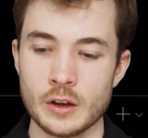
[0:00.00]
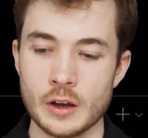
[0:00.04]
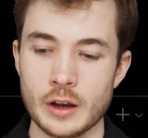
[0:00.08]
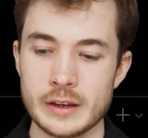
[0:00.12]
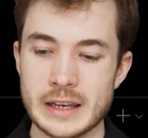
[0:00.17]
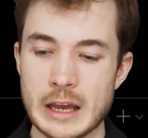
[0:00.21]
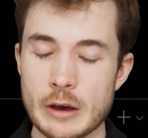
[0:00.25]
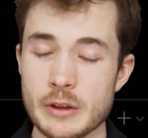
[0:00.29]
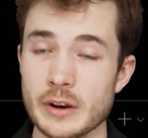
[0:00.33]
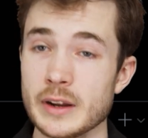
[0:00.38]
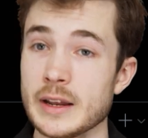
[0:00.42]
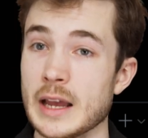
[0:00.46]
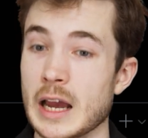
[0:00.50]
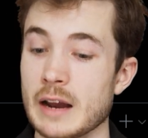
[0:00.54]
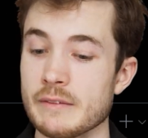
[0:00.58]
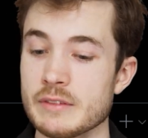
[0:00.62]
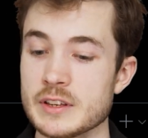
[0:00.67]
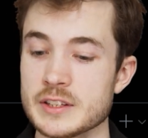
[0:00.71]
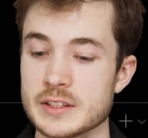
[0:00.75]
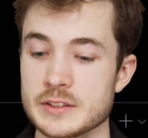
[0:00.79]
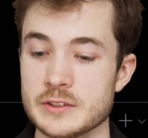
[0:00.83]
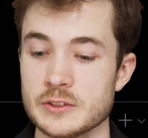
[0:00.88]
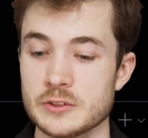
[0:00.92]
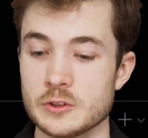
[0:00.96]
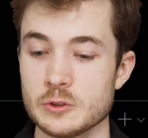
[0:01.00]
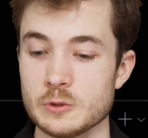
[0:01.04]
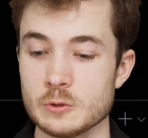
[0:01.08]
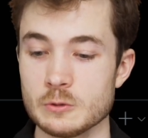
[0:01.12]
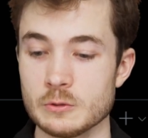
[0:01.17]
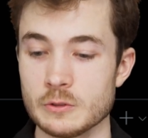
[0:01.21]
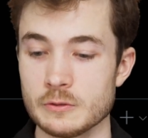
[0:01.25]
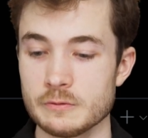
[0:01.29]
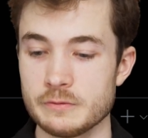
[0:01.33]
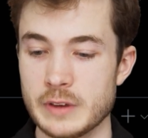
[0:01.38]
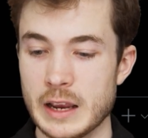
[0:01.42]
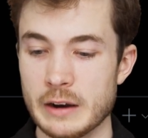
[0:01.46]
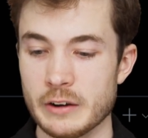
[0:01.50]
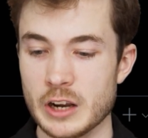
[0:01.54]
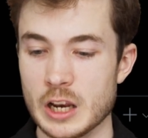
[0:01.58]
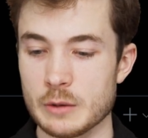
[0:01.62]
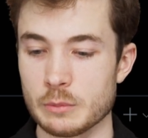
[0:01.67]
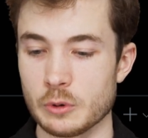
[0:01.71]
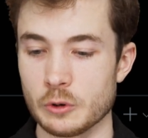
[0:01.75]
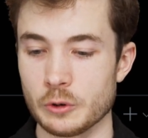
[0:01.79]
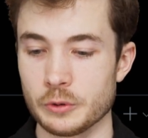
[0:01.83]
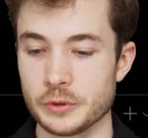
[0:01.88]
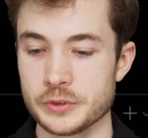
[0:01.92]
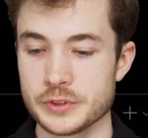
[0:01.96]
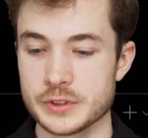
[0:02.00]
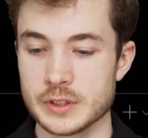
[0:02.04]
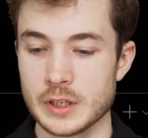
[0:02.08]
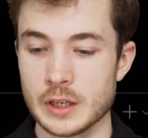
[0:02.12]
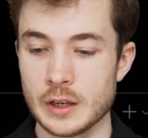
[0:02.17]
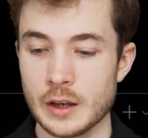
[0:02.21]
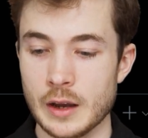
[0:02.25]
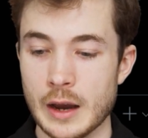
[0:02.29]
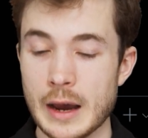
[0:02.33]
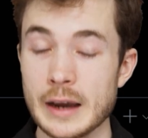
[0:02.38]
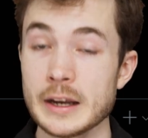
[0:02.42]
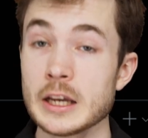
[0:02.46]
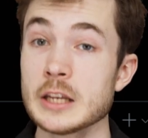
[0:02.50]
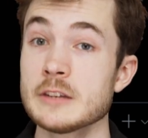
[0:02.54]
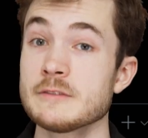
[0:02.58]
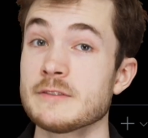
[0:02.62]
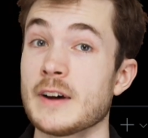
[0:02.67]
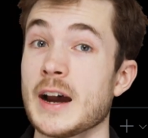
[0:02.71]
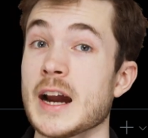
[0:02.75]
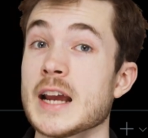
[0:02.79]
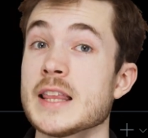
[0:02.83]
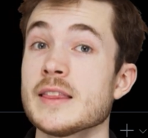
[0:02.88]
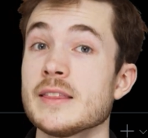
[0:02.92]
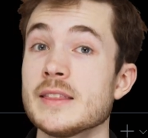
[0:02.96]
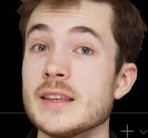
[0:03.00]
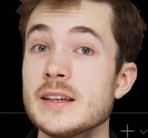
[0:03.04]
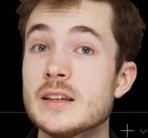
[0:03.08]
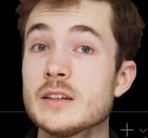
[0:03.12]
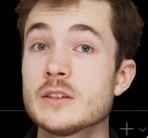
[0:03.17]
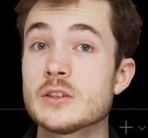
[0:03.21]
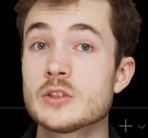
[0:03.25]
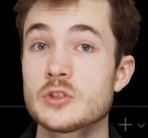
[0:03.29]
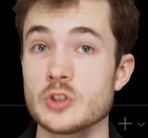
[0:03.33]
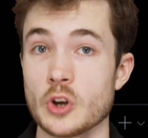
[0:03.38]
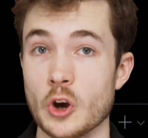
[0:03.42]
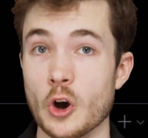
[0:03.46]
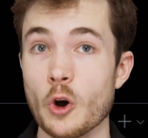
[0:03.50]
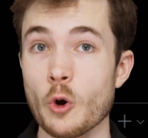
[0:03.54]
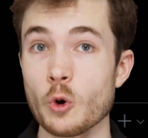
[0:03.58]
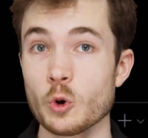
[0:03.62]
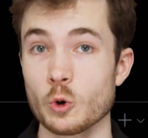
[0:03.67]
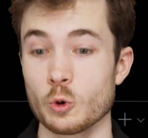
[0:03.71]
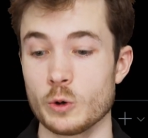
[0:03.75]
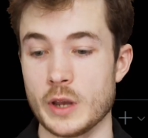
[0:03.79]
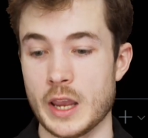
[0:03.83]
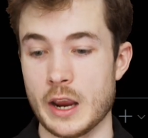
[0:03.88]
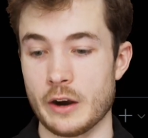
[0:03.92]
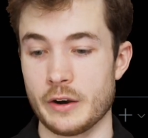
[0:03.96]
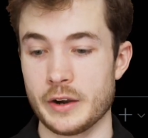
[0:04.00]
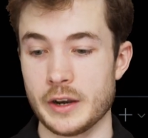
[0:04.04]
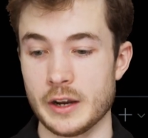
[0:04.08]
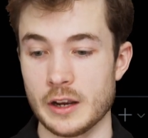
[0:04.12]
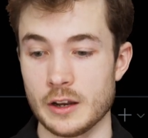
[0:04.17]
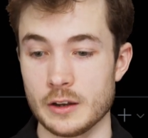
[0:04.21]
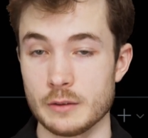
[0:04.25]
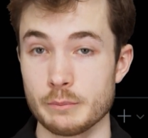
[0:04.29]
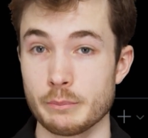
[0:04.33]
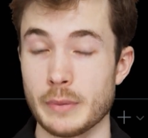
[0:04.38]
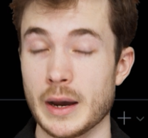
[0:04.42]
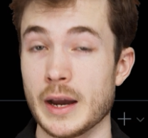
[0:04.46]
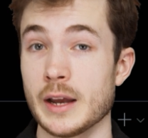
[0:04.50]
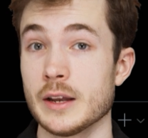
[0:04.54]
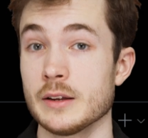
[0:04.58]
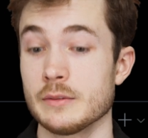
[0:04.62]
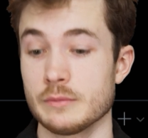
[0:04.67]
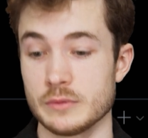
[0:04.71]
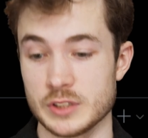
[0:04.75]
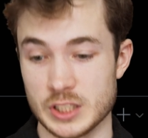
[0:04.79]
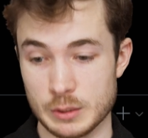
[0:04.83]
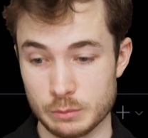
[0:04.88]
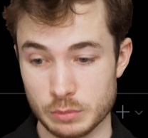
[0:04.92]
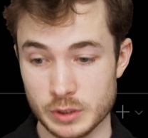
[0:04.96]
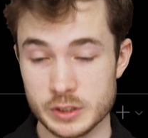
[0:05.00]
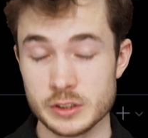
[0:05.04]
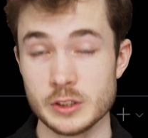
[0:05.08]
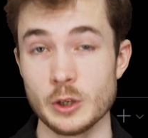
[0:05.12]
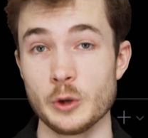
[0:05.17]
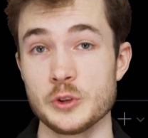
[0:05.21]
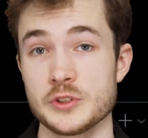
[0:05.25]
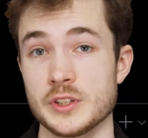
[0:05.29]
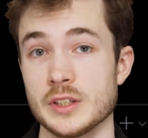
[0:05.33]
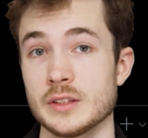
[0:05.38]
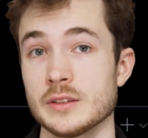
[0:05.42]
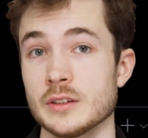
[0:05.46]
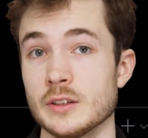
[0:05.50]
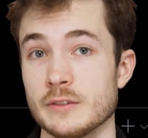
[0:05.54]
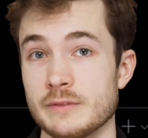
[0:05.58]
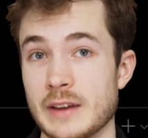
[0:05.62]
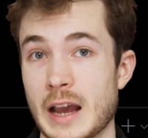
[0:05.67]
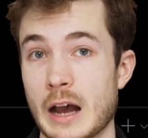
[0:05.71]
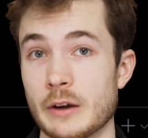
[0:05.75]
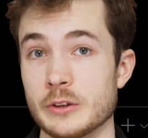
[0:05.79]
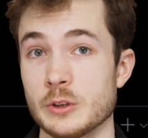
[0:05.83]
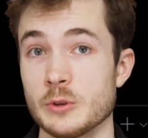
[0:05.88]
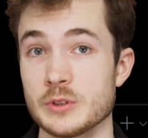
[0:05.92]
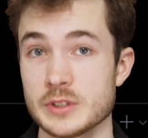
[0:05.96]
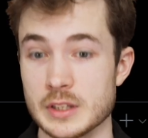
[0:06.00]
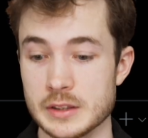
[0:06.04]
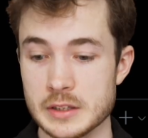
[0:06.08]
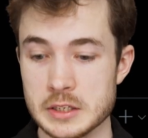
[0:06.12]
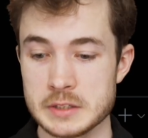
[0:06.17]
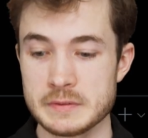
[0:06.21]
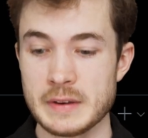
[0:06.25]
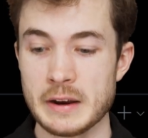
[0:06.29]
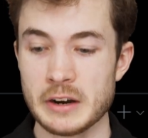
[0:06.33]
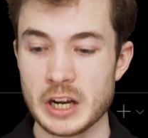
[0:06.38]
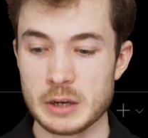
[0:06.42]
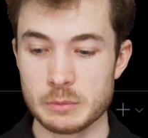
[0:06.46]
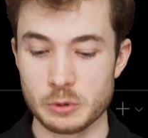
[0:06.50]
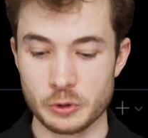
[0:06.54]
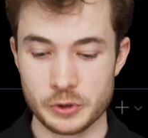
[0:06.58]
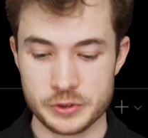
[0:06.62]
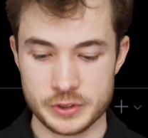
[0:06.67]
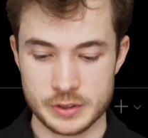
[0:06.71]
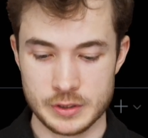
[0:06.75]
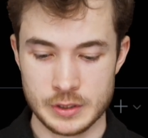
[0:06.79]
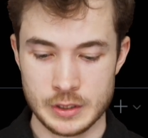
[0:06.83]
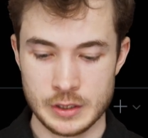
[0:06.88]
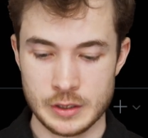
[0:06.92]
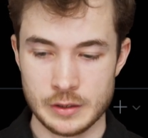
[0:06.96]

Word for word: Now that I have these in two variables, I could find the total area by simply using the values in these variables.